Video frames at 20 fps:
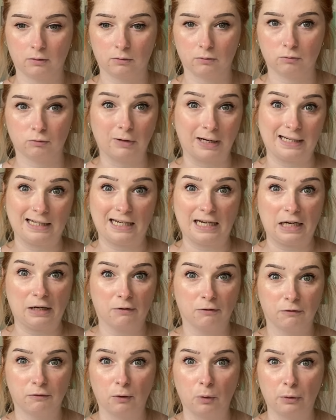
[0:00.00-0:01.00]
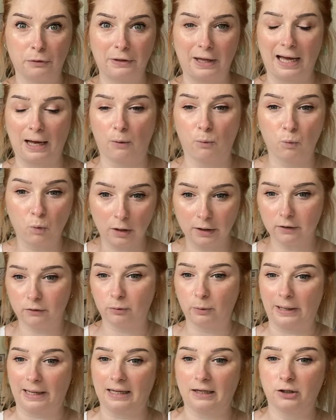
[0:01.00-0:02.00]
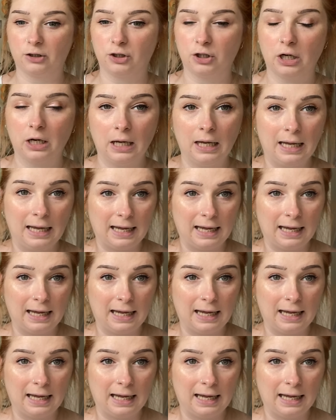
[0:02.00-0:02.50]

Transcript: ready for that. One of which